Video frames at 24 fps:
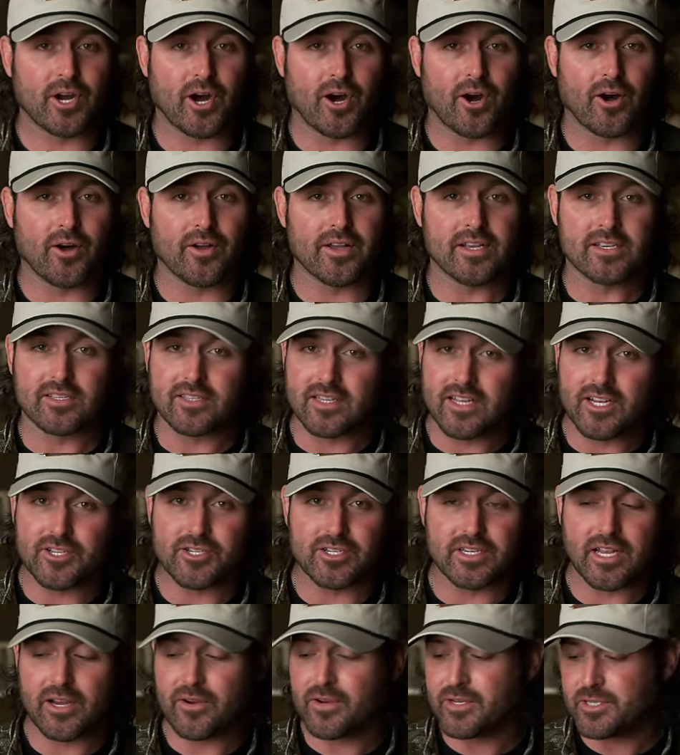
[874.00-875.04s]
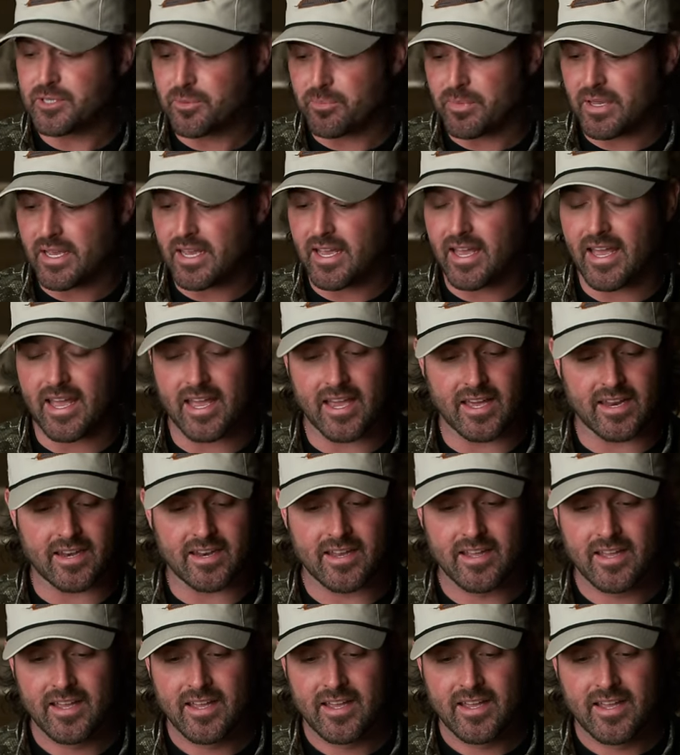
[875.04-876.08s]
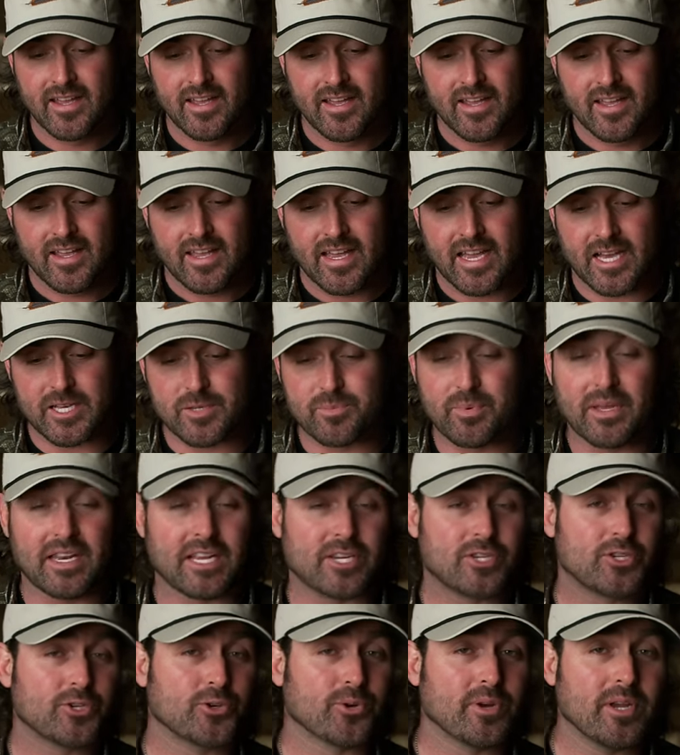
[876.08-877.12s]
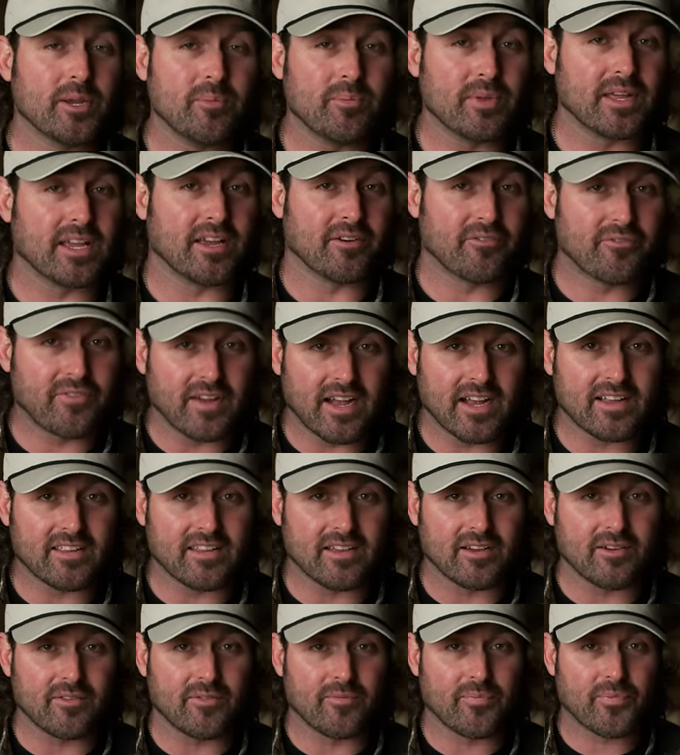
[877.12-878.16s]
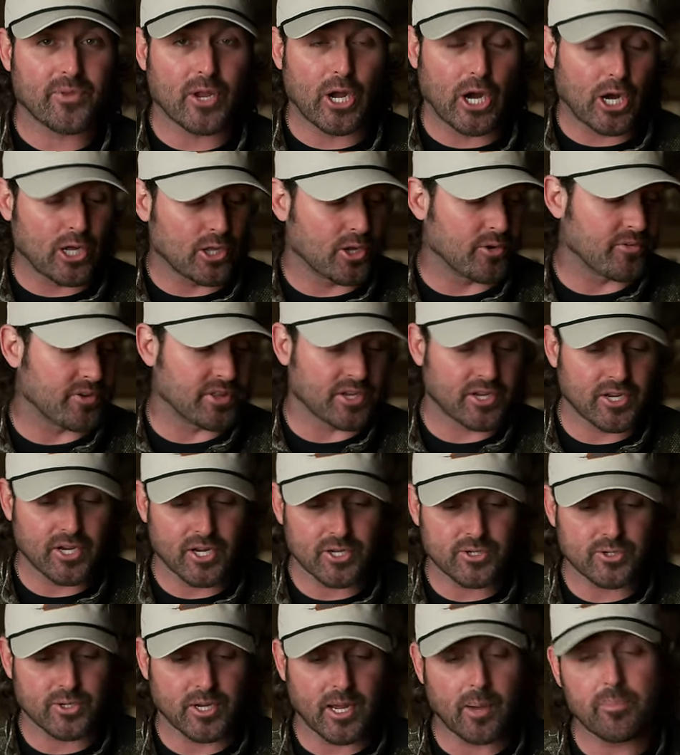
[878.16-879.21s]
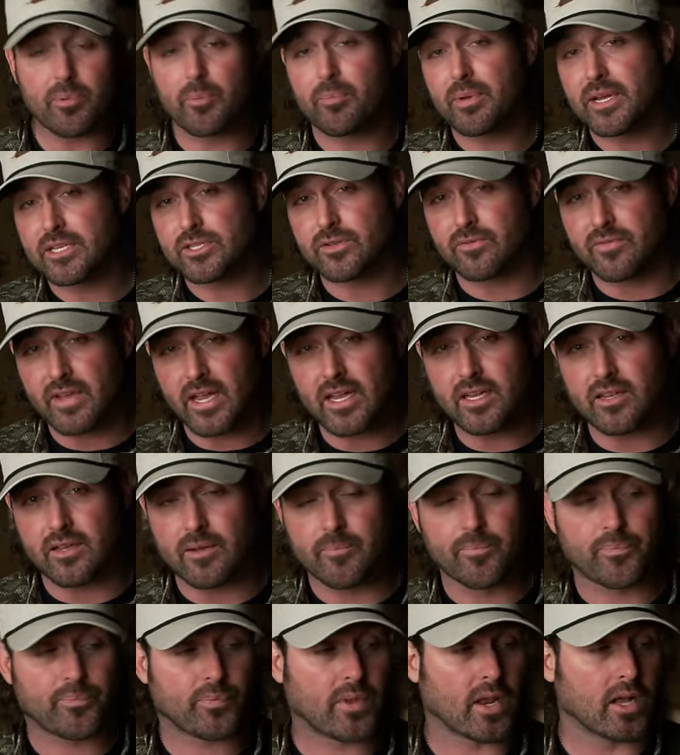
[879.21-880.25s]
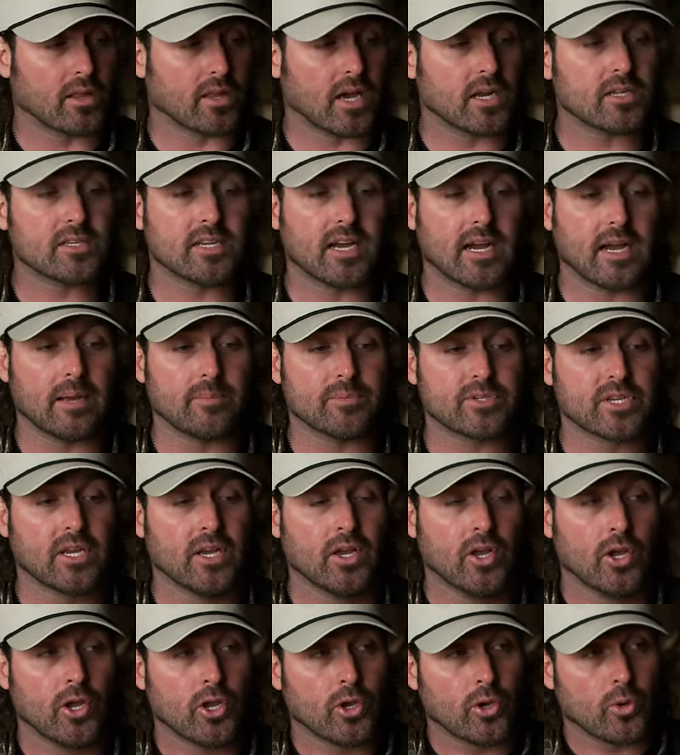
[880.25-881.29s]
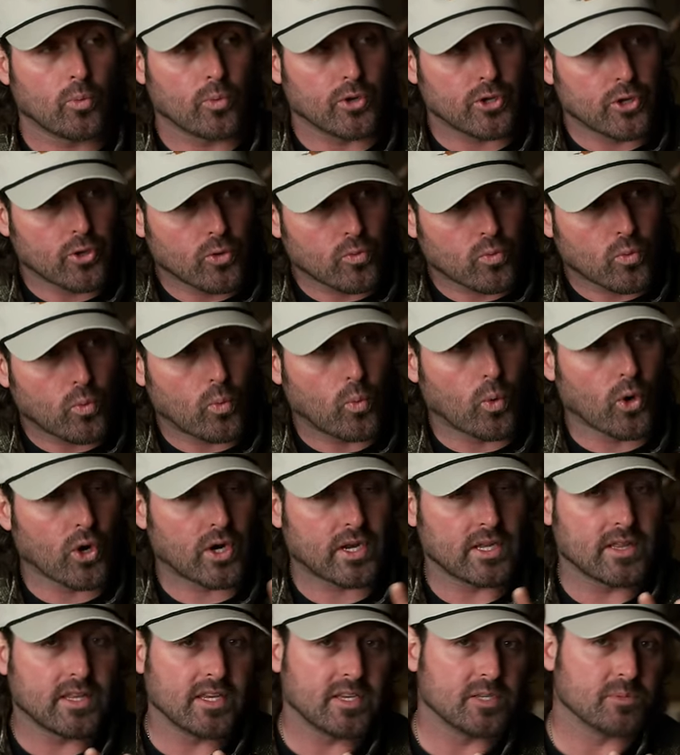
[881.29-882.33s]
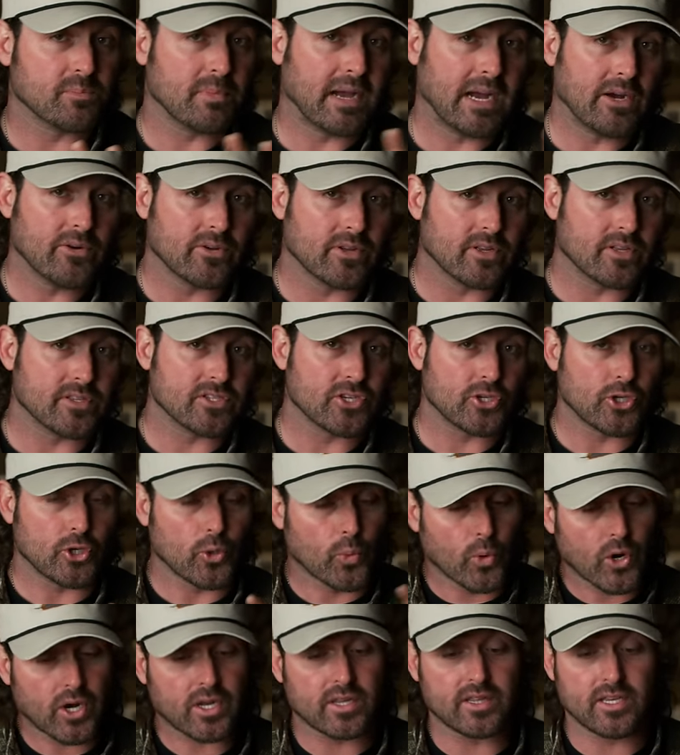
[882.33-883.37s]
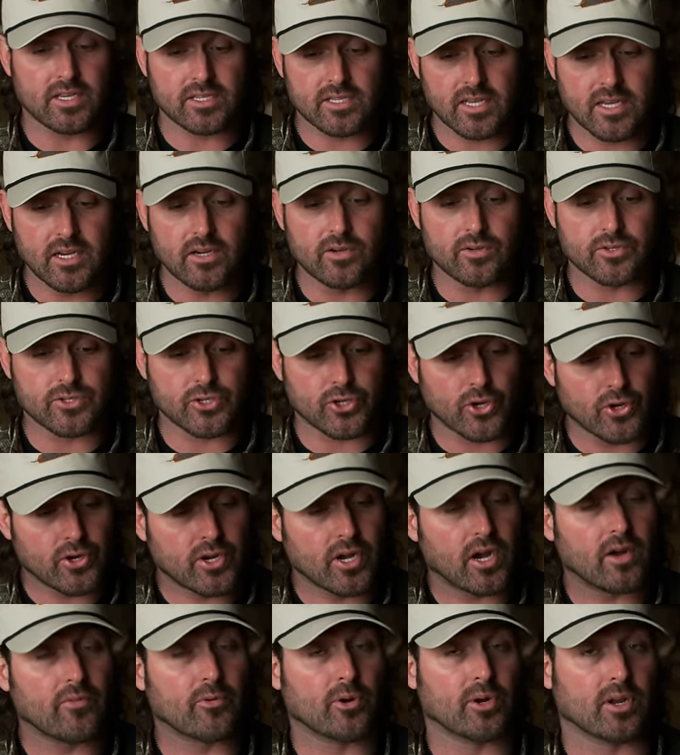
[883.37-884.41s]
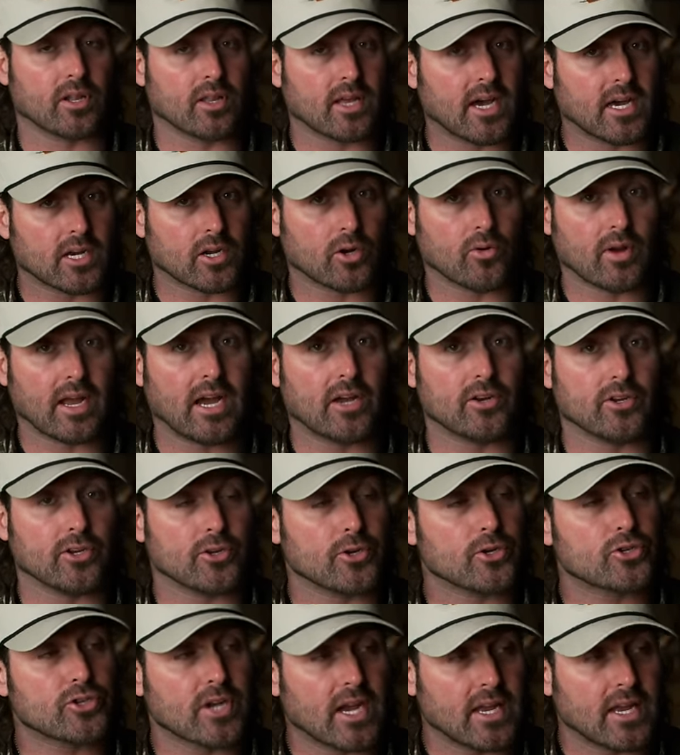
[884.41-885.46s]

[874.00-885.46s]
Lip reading: call is legendary to me and has been extremely effective all over the country. Up in Pennsylvania, a lot of times when you're working these mountains and you're working these hills, you're covering a lot of ground and you're